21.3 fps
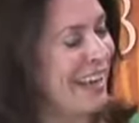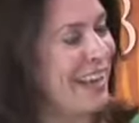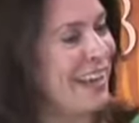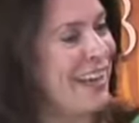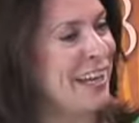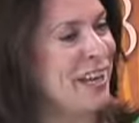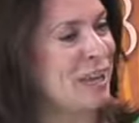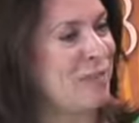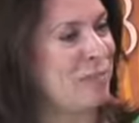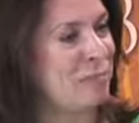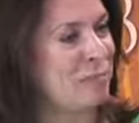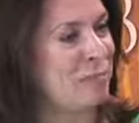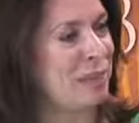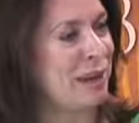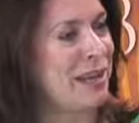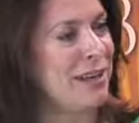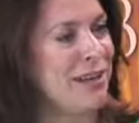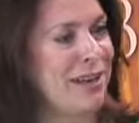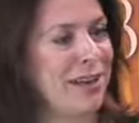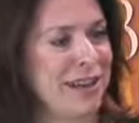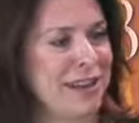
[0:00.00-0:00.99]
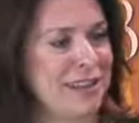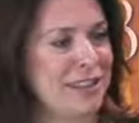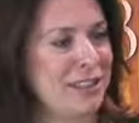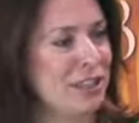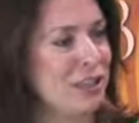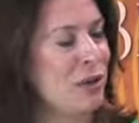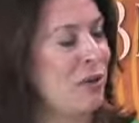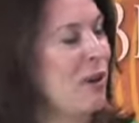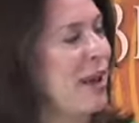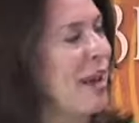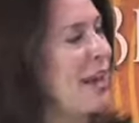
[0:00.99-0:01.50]
But
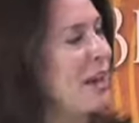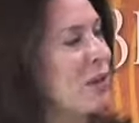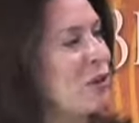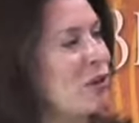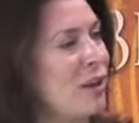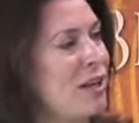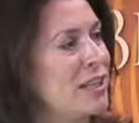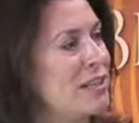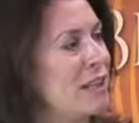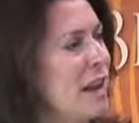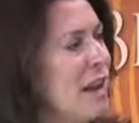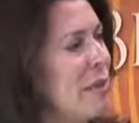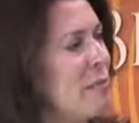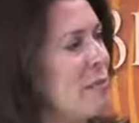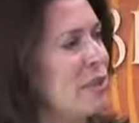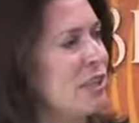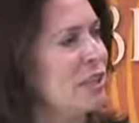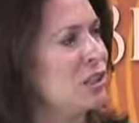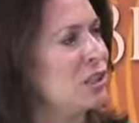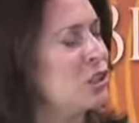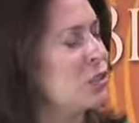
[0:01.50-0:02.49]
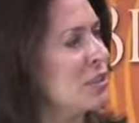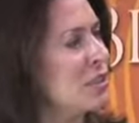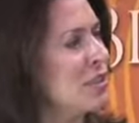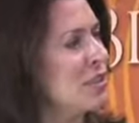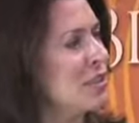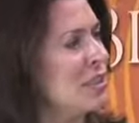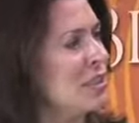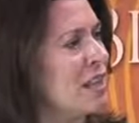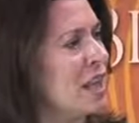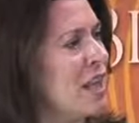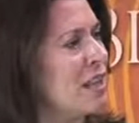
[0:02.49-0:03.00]
had a great time and enjoys
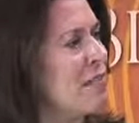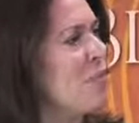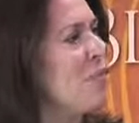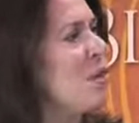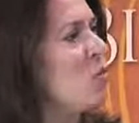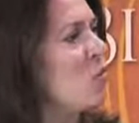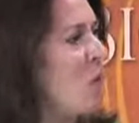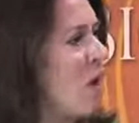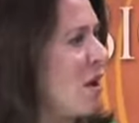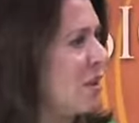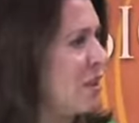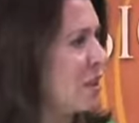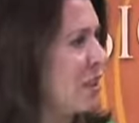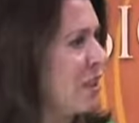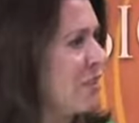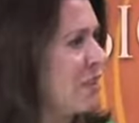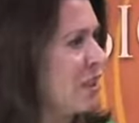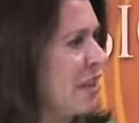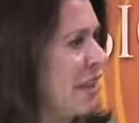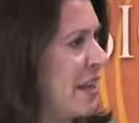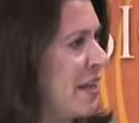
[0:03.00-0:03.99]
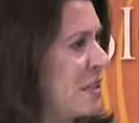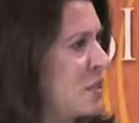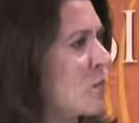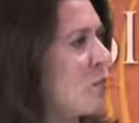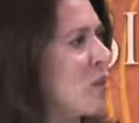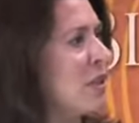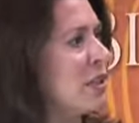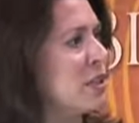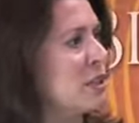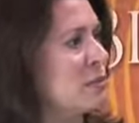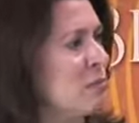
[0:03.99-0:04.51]
his life. He walks every day as
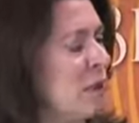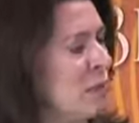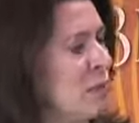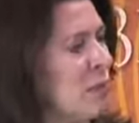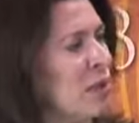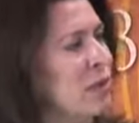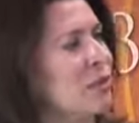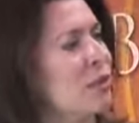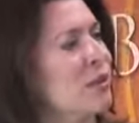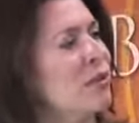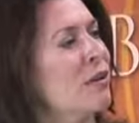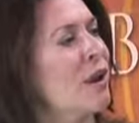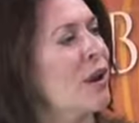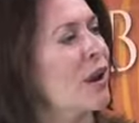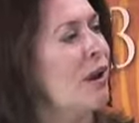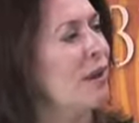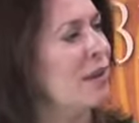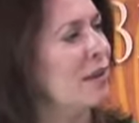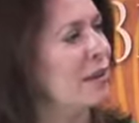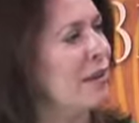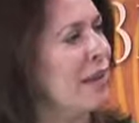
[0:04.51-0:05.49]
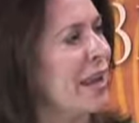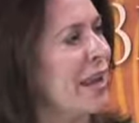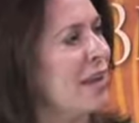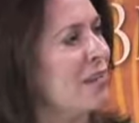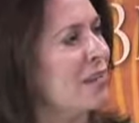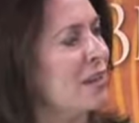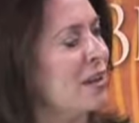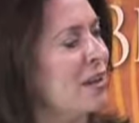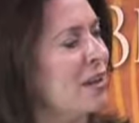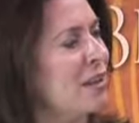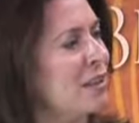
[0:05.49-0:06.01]
well as my mother. They
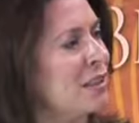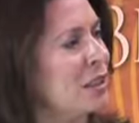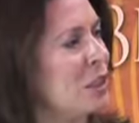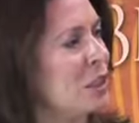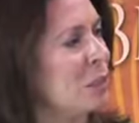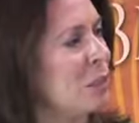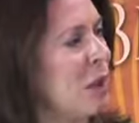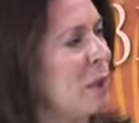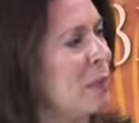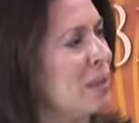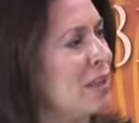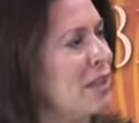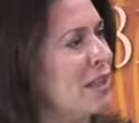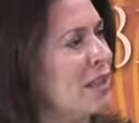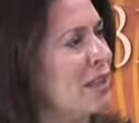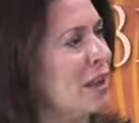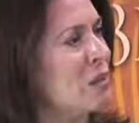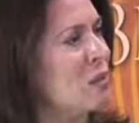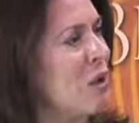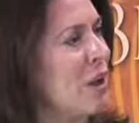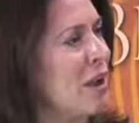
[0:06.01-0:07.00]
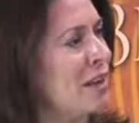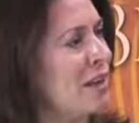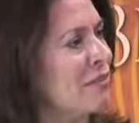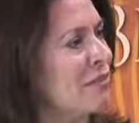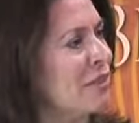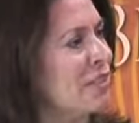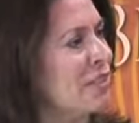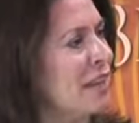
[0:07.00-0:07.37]
have a little puppy that they walk every